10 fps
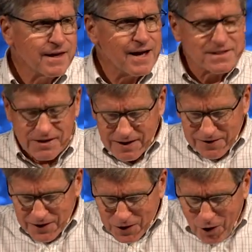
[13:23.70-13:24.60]
Guys,
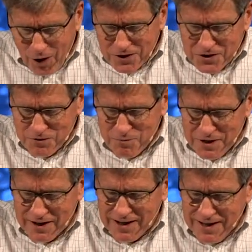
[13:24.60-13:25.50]
the cost of being